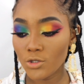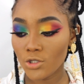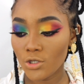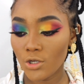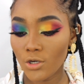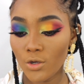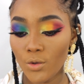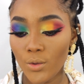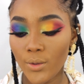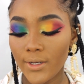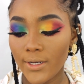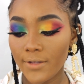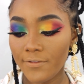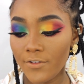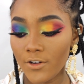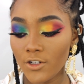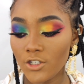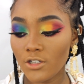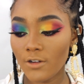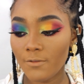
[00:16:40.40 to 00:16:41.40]
just gonna quickly
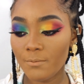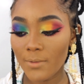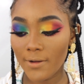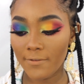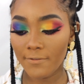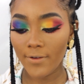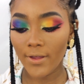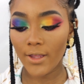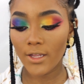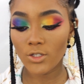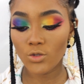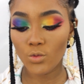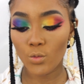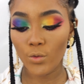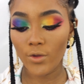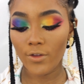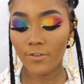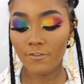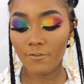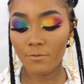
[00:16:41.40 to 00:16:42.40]
finish off my face
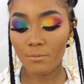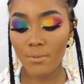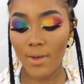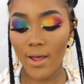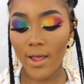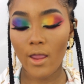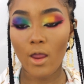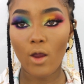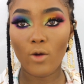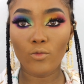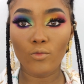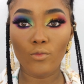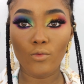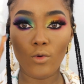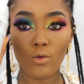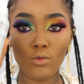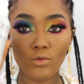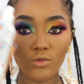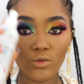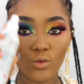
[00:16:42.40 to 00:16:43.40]
with my
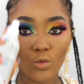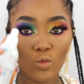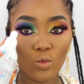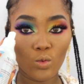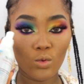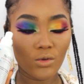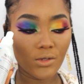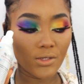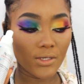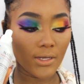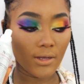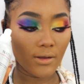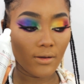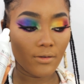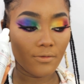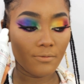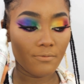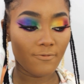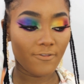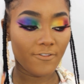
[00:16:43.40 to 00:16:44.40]
rose water
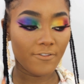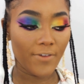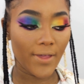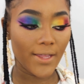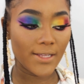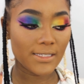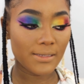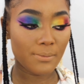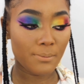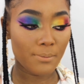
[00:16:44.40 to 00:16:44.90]
face